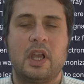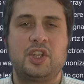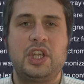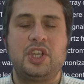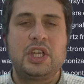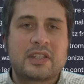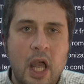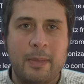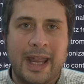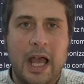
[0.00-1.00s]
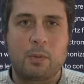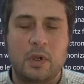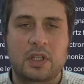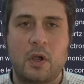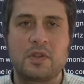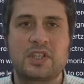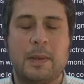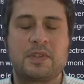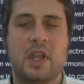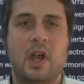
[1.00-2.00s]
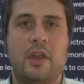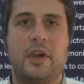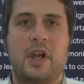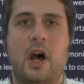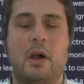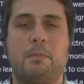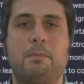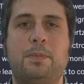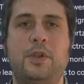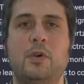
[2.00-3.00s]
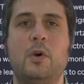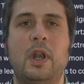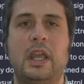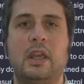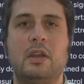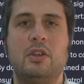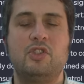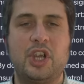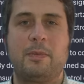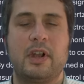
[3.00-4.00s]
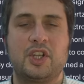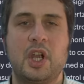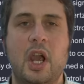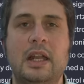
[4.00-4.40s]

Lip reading: She's coming out with concepts that are purely gibberish.